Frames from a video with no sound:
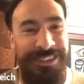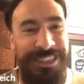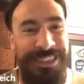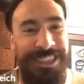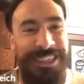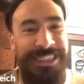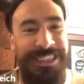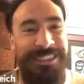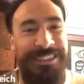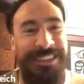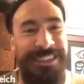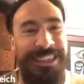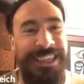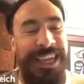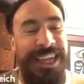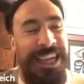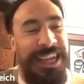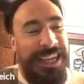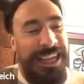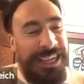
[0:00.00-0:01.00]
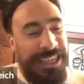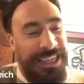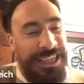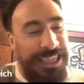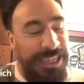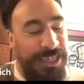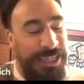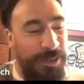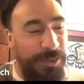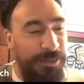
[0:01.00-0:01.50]
right?
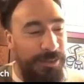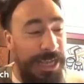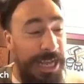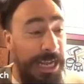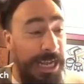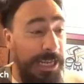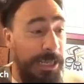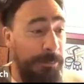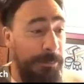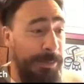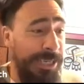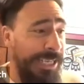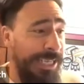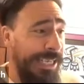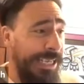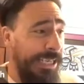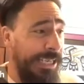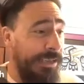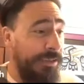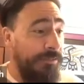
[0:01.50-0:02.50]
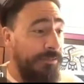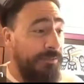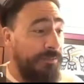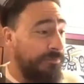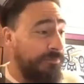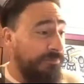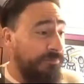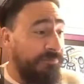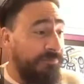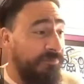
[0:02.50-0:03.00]
You know, had I been a
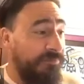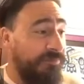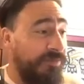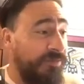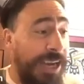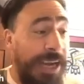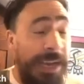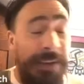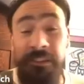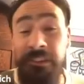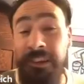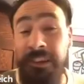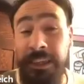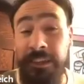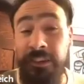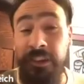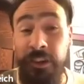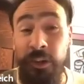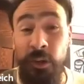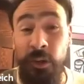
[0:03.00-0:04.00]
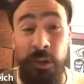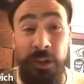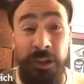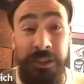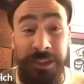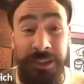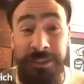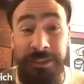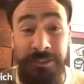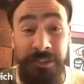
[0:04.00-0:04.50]
five, six year
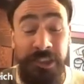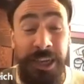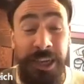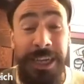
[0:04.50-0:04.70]
old yes.